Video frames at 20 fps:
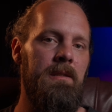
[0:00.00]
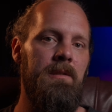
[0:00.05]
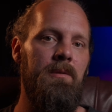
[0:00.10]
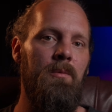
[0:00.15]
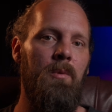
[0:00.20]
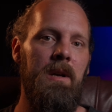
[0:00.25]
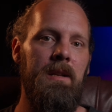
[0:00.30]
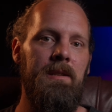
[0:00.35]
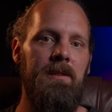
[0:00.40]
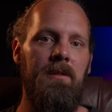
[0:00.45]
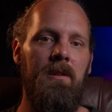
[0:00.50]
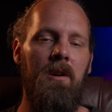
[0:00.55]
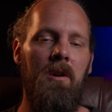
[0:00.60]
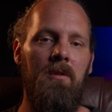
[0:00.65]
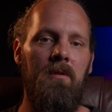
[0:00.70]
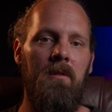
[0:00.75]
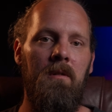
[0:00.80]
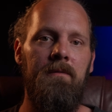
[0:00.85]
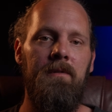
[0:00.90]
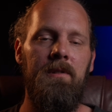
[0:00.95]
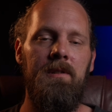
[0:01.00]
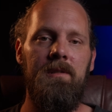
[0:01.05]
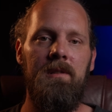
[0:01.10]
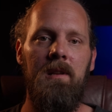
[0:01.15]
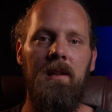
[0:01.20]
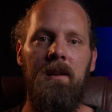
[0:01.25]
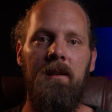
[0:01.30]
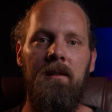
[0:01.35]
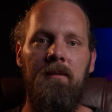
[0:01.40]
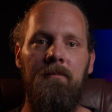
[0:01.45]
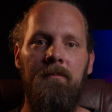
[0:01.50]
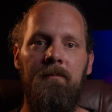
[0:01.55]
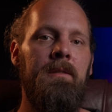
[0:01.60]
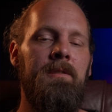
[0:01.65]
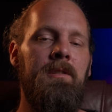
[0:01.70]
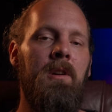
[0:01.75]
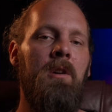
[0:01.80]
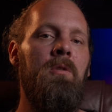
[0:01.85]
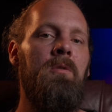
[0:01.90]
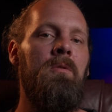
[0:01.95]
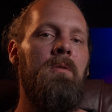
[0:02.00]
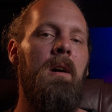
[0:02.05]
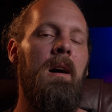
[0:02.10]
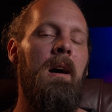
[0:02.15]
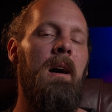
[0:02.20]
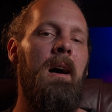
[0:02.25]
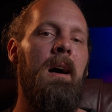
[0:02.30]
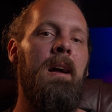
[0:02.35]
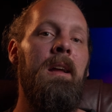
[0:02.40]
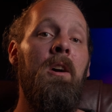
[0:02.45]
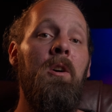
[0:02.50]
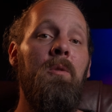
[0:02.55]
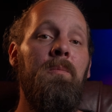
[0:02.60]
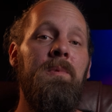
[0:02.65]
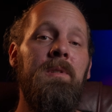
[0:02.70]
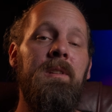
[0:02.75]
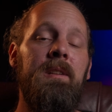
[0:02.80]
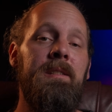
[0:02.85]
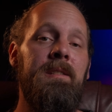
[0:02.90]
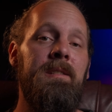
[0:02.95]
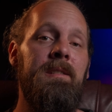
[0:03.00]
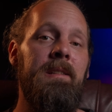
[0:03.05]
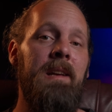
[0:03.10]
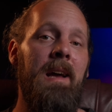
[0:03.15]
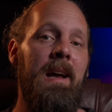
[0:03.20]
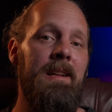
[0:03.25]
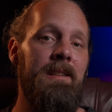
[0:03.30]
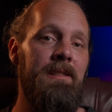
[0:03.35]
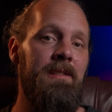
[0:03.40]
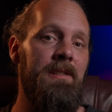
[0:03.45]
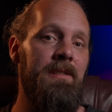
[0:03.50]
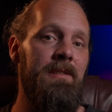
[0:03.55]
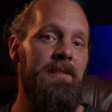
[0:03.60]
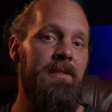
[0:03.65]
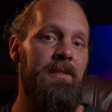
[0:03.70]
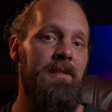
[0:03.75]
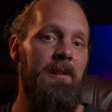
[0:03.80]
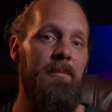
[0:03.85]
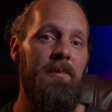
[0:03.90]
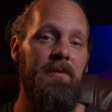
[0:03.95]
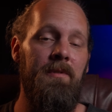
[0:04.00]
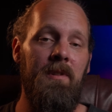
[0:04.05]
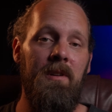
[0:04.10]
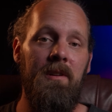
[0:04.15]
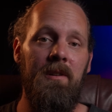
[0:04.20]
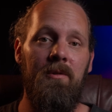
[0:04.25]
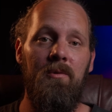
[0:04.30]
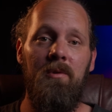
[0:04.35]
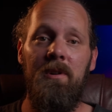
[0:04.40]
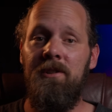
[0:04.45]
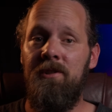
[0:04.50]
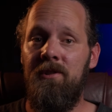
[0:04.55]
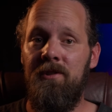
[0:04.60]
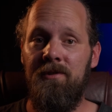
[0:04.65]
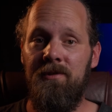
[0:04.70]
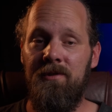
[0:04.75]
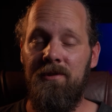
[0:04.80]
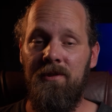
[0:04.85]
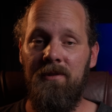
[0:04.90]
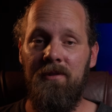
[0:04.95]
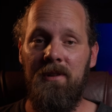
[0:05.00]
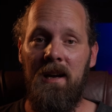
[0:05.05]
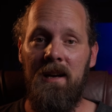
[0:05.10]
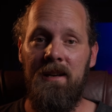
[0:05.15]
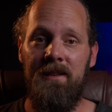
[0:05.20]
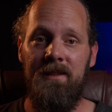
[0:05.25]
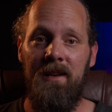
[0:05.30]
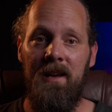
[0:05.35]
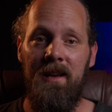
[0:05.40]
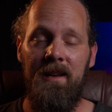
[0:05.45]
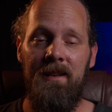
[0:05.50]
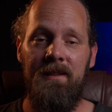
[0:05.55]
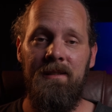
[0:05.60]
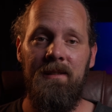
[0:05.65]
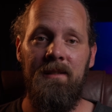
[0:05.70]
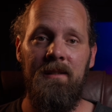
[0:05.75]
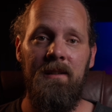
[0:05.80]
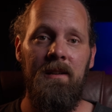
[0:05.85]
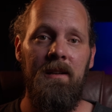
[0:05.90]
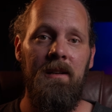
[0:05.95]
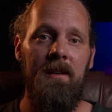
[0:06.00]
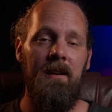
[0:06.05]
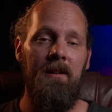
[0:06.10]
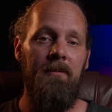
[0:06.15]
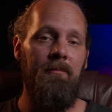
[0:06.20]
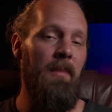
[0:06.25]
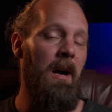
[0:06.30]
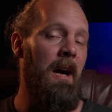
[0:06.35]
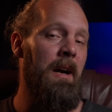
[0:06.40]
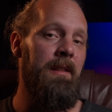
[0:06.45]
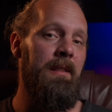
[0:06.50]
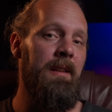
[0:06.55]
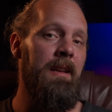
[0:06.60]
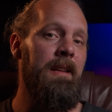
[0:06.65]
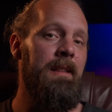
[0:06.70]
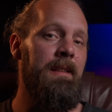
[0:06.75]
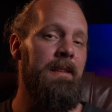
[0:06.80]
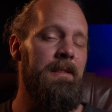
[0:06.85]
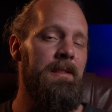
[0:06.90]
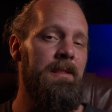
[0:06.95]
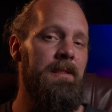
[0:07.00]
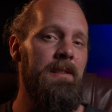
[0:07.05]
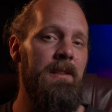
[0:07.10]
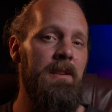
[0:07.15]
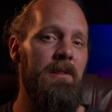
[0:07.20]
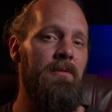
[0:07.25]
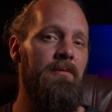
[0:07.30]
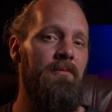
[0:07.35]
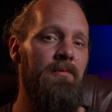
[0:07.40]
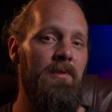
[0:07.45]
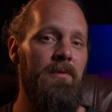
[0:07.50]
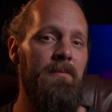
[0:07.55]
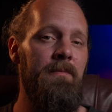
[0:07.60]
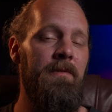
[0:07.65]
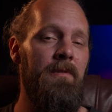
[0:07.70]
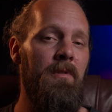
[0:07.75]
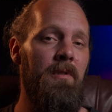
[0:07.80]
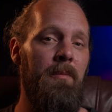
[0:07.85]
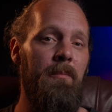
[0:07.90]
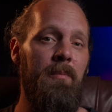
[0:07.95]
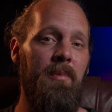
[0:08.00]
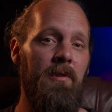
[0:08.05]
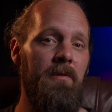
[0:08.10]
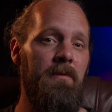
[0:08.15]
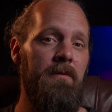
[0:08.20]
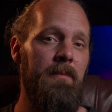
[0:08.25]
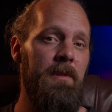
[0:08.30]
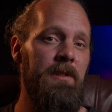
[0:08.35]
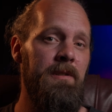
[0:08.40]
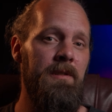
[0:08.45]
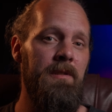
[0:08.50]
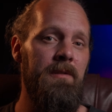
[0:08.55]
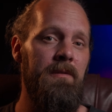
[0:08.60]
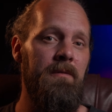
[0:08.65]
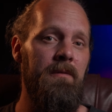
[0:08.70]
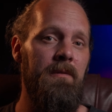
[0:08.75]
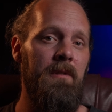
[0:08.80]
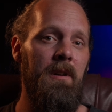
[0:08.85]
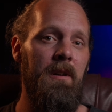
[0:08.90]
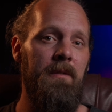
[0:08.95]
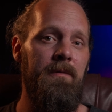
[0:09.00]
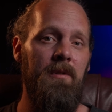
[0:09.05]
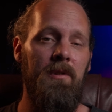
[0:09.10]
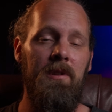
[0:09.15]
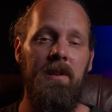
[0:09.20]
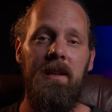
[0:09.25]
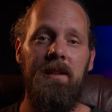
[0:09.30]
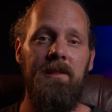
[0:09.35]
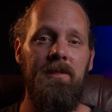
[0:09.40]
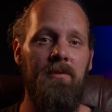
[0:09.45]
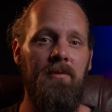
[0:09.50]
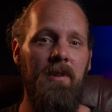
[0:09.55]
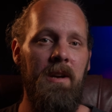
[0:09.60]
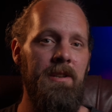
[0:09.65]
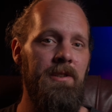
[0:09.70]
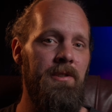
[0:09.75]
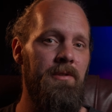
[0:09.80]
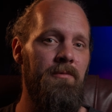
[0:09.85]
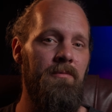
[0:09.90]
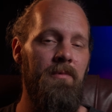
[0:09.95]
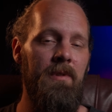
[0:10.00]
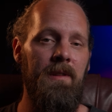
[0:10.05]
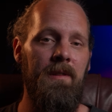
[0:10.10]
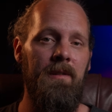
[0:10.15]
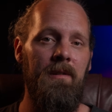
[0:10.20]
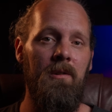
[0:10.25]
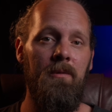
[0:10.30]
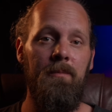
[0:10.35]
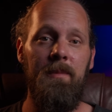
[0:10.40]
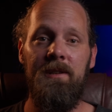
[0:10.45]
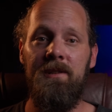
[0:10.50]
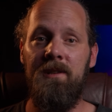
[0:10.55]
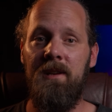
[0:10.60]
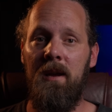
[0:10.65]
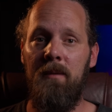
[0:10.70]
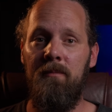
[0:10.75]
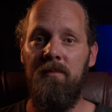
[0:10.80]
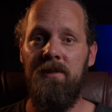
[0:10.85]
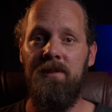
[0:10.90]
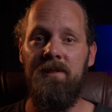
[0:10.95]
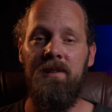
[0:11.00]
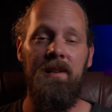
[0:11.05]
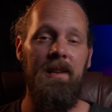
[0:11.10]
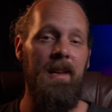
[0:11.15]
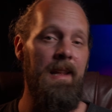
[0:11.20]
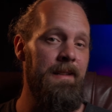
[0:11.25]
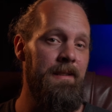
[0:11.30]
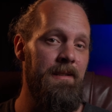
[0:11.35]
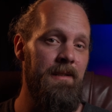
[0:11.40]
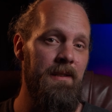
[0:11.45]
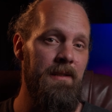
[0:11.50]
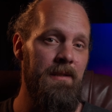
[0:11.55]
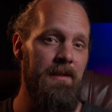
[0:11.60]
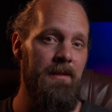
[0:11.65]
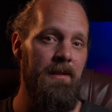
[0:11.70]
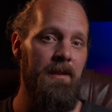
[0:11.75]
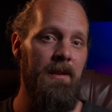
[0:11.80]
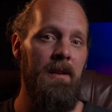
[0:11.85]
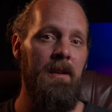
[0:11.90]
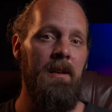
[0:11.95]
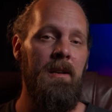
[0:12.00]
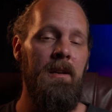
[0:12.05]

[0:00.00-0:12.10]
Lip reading: is the way to go, obviously. So I hope this answers some of the questions you guys had. I think there's still room for improvement for the integration with Lumix cameras and lenses,